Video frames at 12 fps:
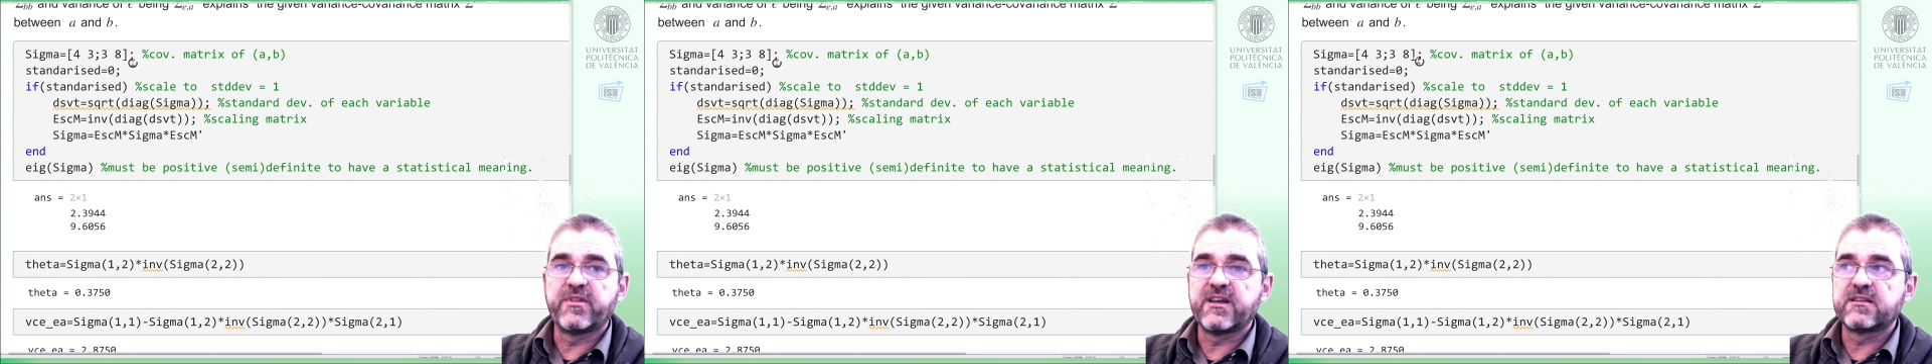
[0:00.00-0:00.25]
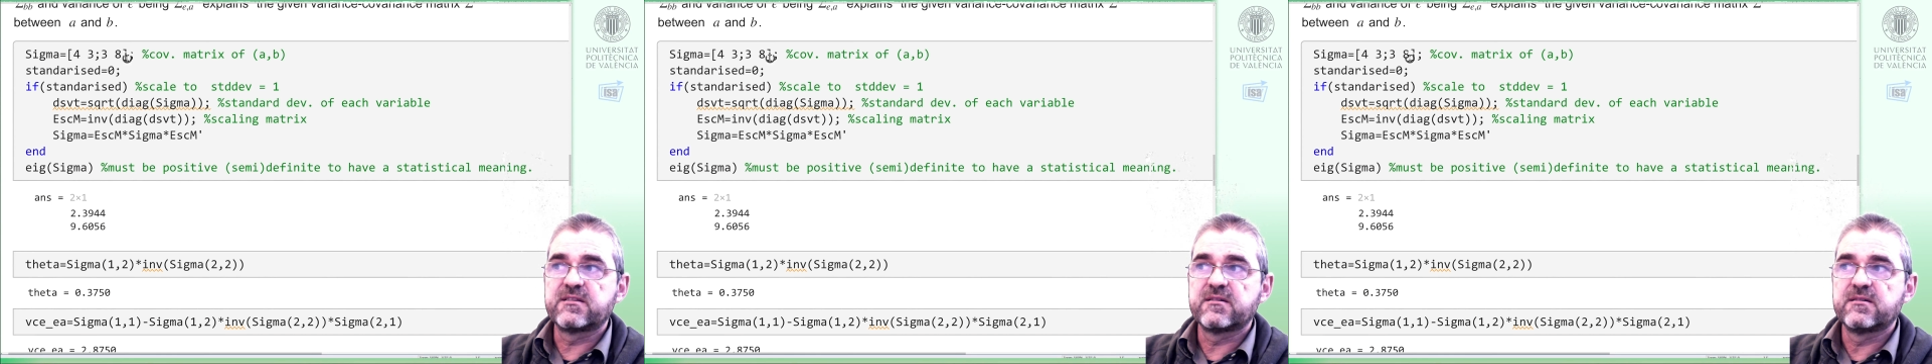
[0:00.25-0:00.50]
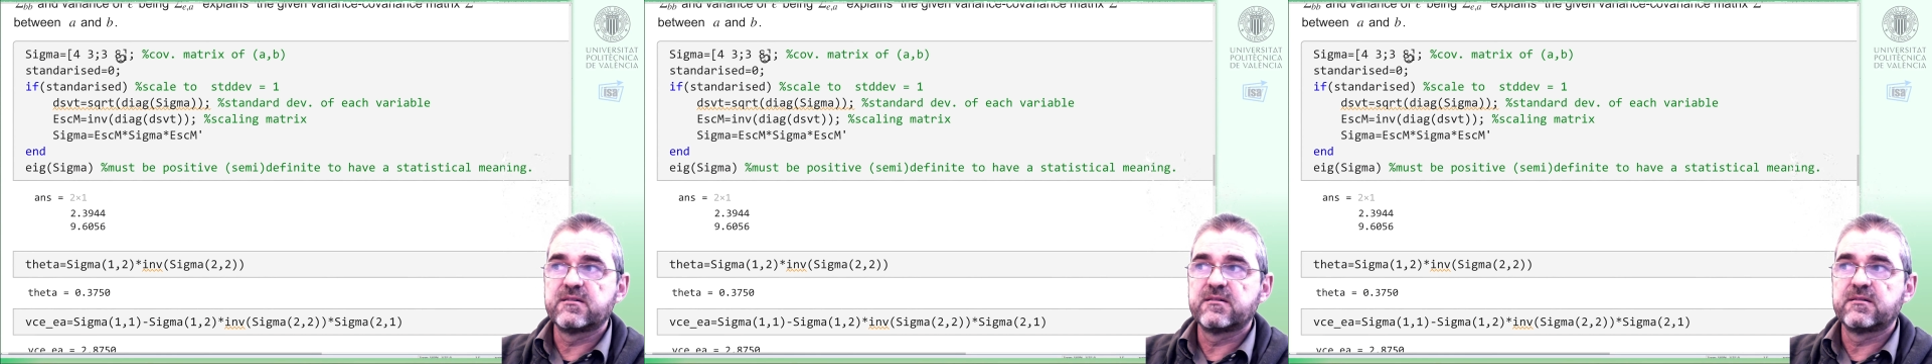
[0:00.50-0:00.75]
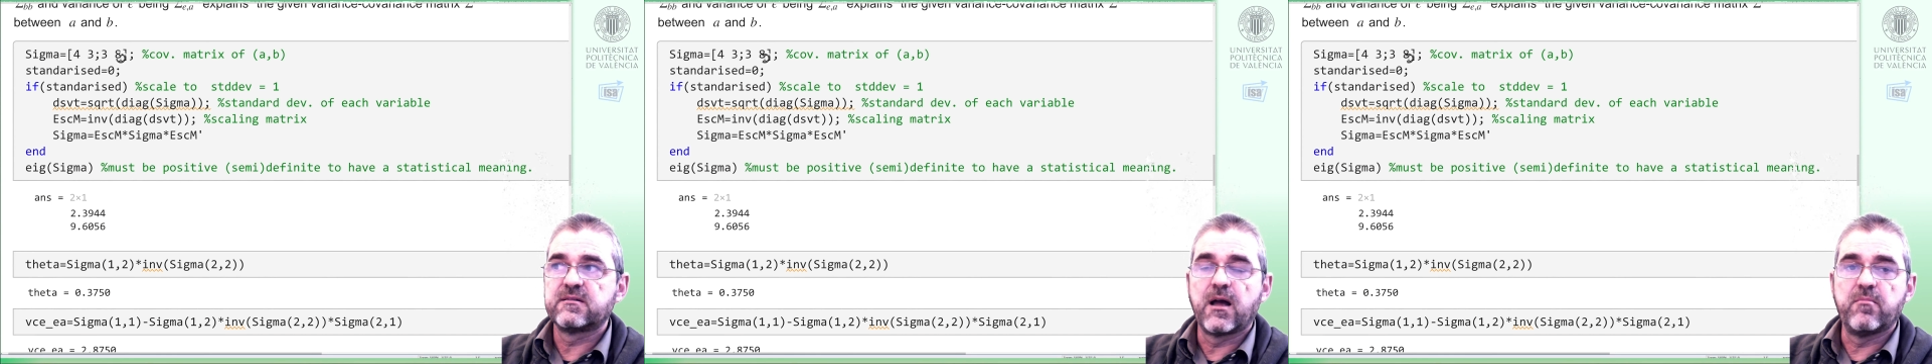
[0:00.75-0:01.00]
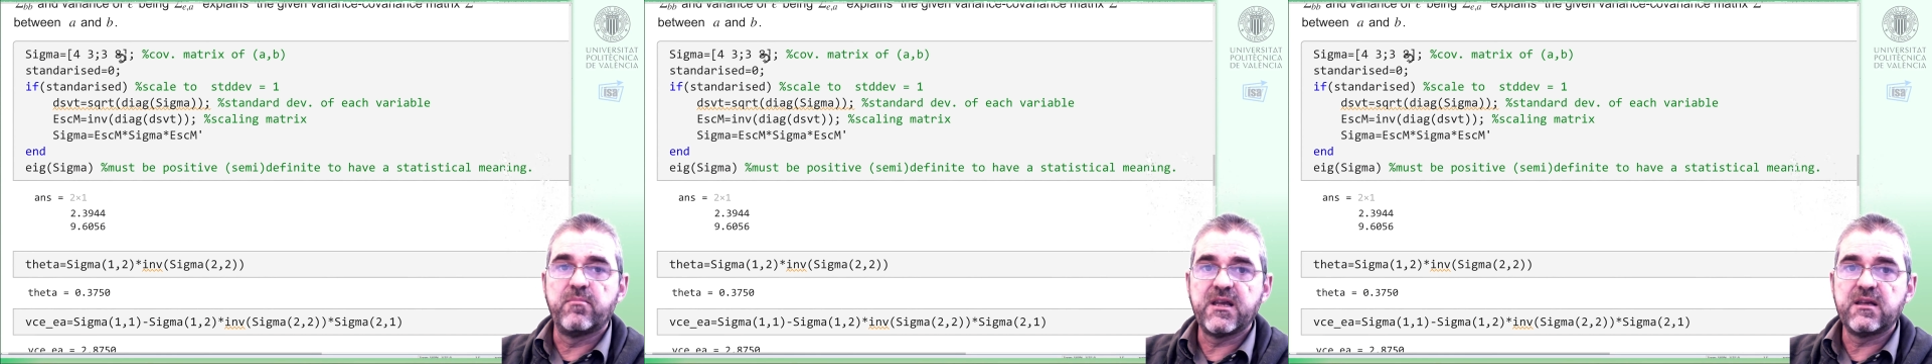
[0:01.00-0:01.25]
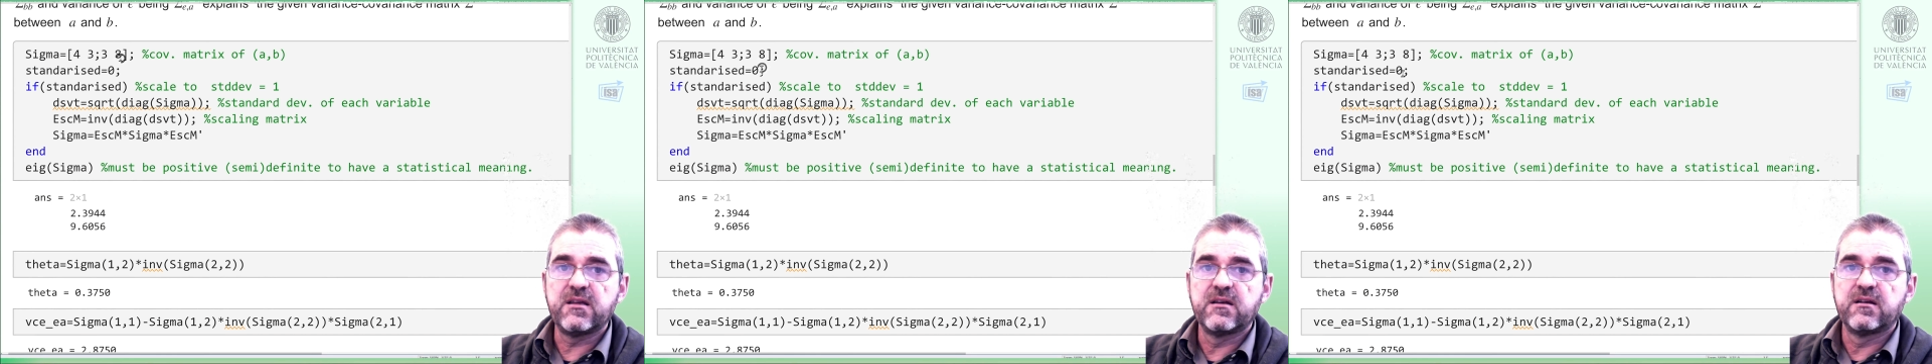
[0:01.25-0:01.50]
predict
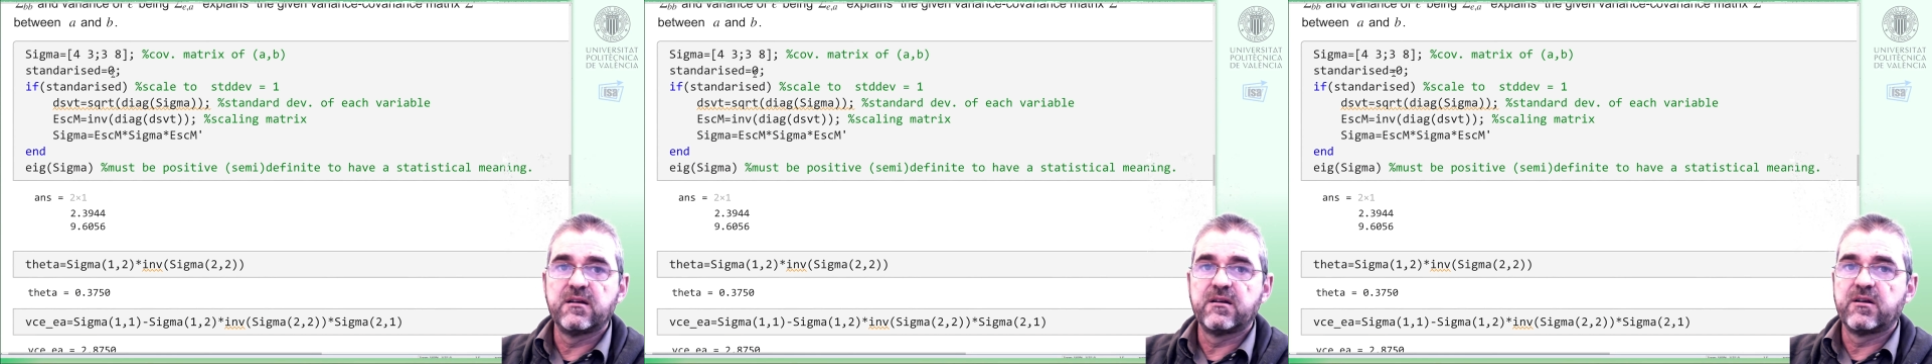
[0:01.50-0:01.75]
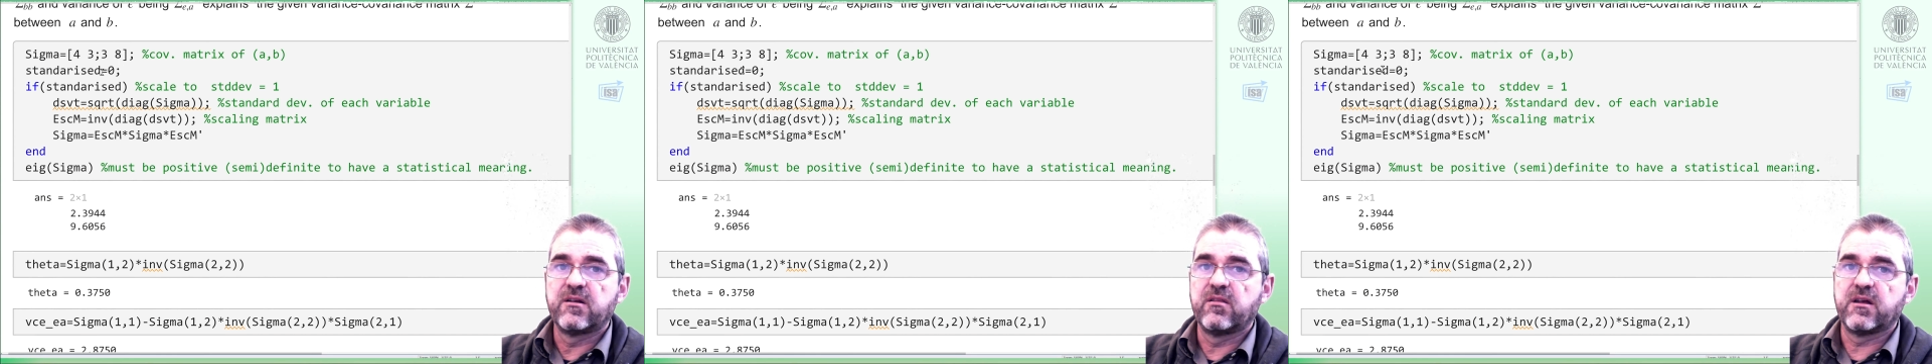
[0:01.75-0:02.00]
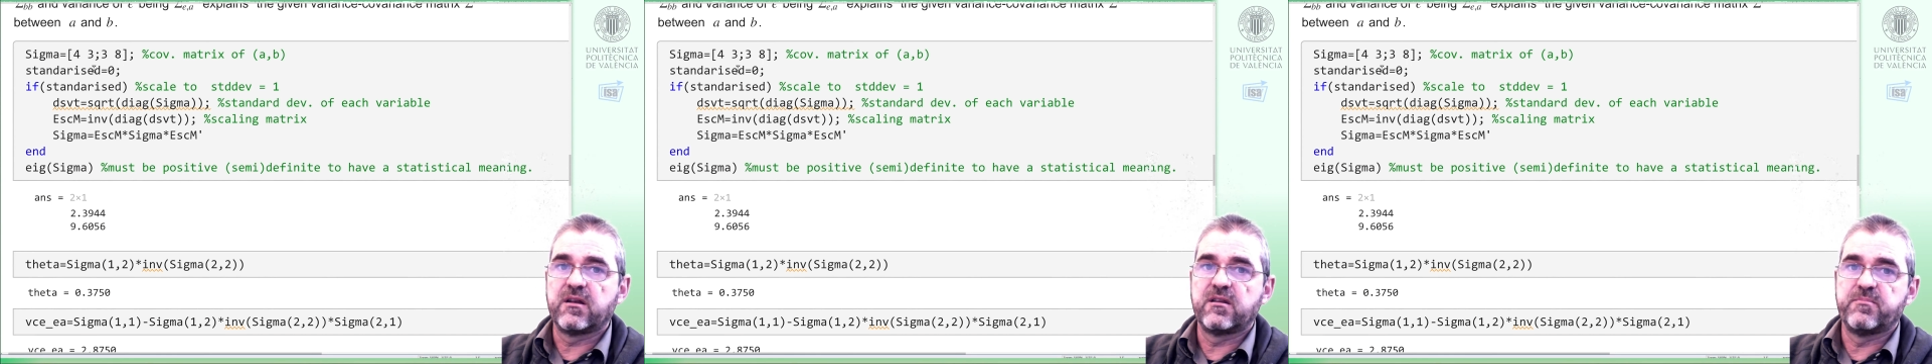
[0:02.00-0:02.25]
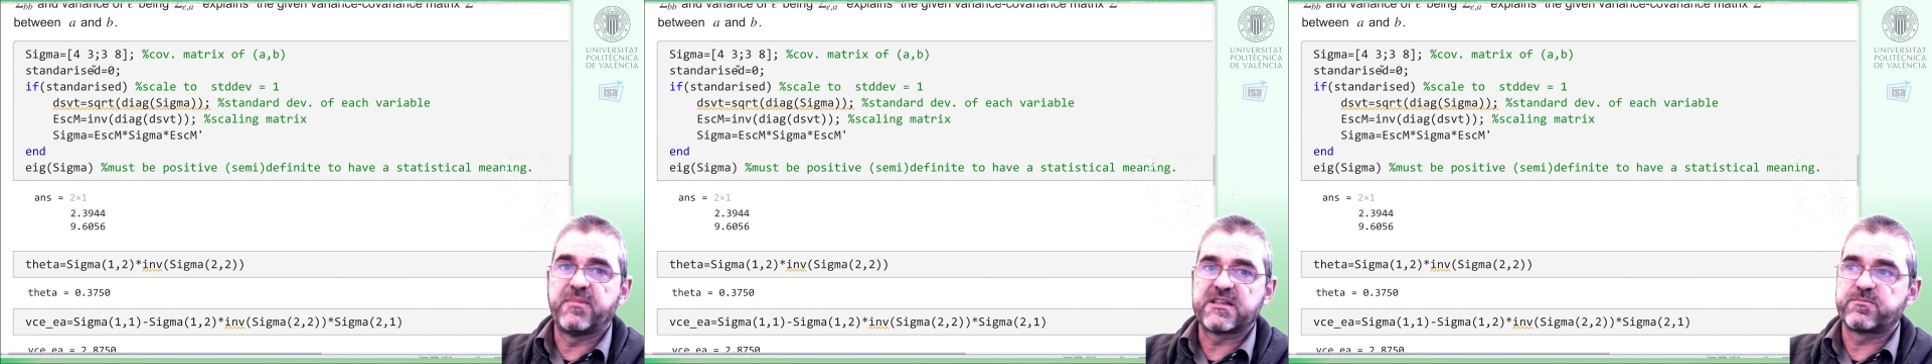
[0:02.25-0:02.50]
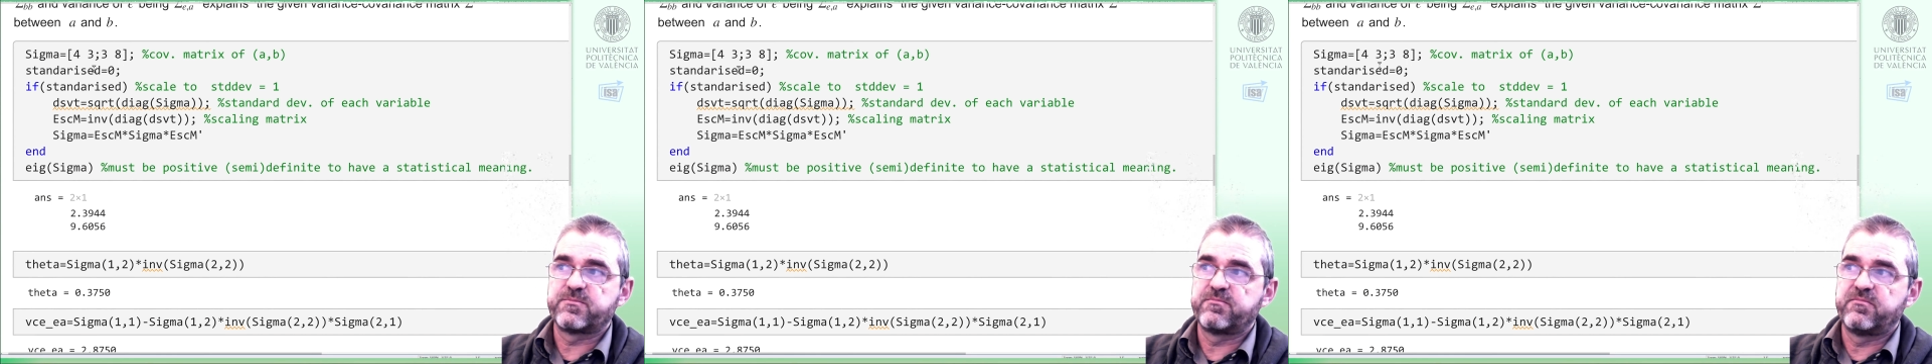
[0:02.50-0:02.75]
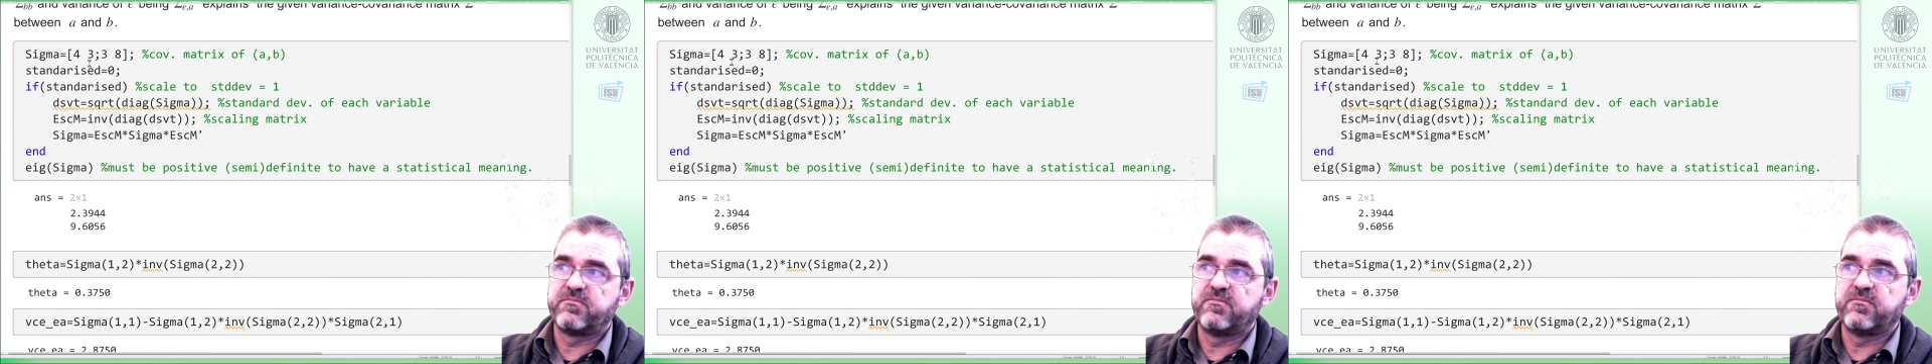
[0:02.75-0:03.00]
B, then the best